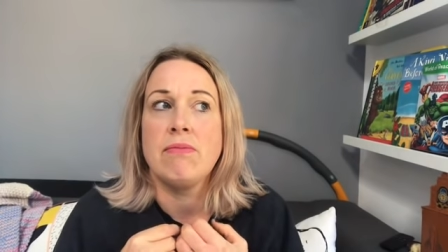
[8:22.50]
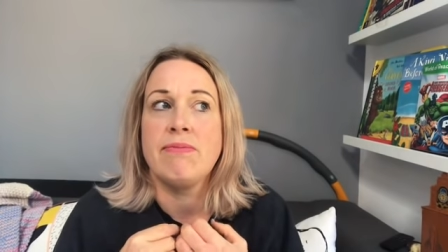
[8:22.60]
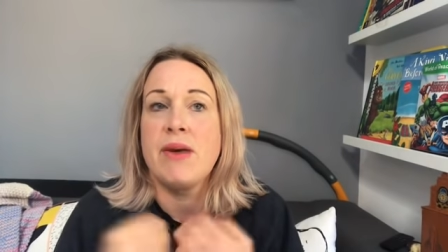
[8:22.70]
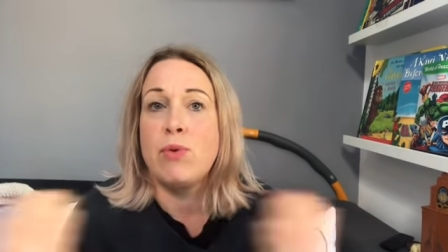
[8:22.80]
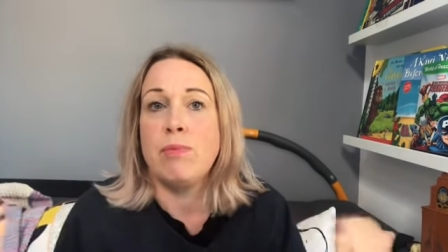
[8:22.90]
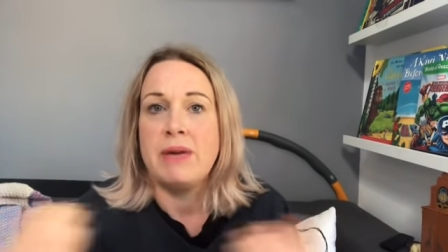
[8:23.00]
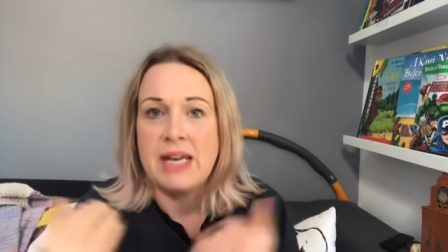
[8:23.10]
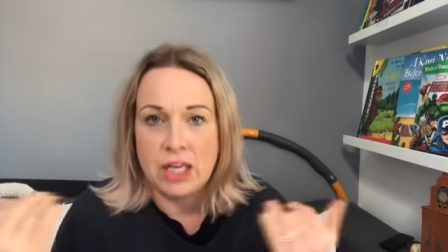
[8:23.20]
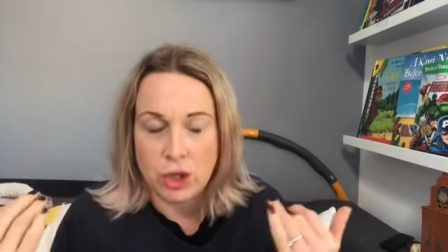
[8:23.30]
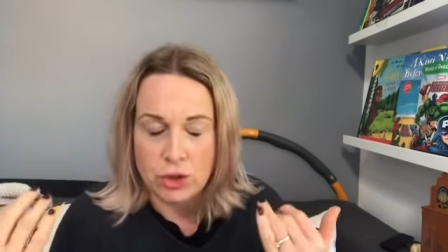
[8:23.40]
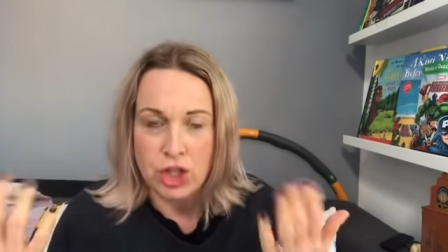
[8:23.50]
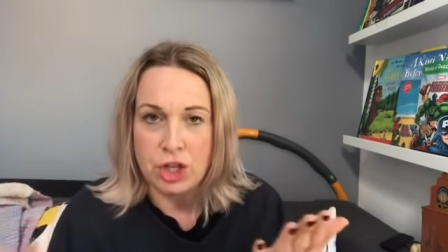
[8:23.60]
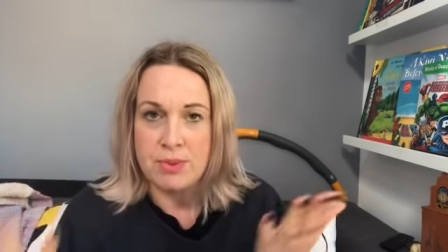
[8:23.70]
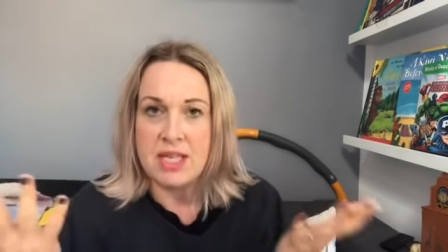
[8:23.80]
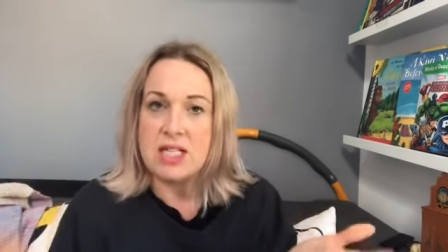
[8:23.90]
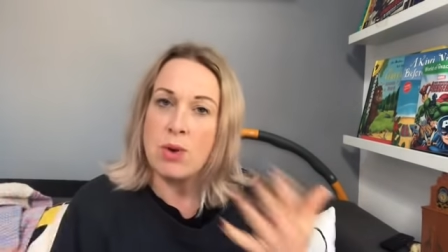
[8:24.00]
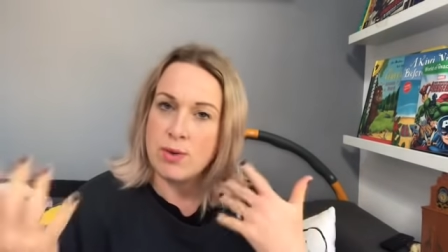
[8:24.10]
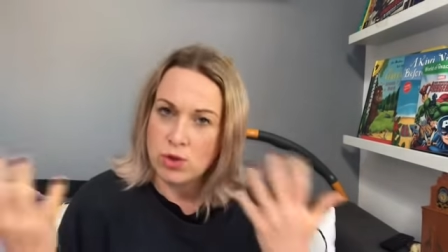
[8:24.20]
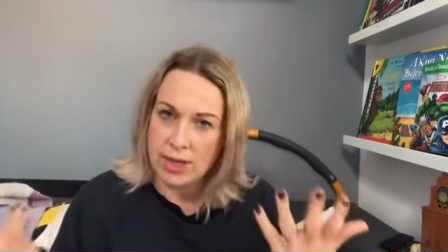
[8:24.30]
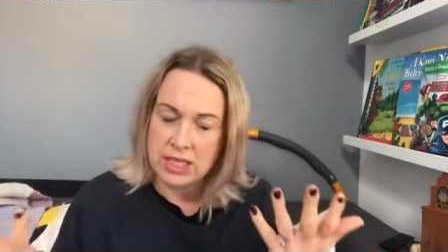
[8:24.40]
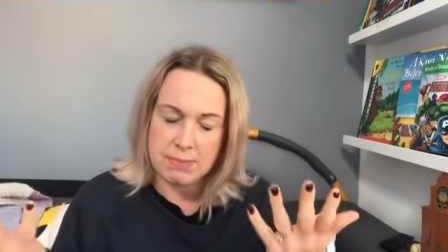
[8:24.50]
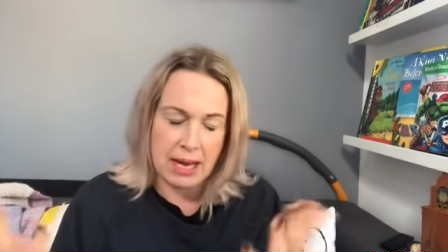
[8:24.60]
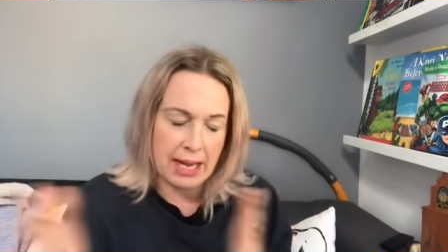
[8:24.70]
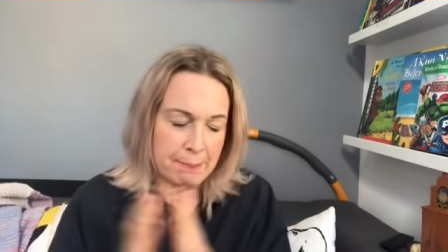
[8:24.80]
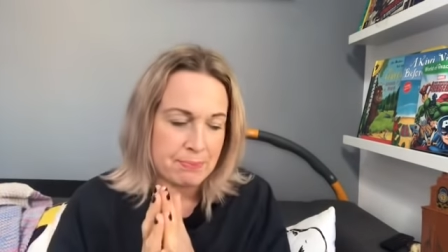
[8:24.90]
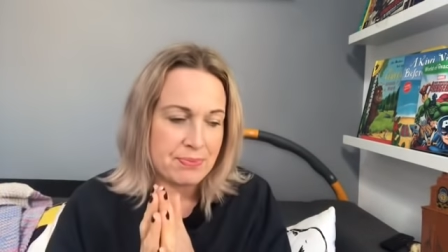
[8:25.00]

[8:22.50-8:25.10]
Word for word: there wouldn't be any YouTube. So that's what I was trying to explain.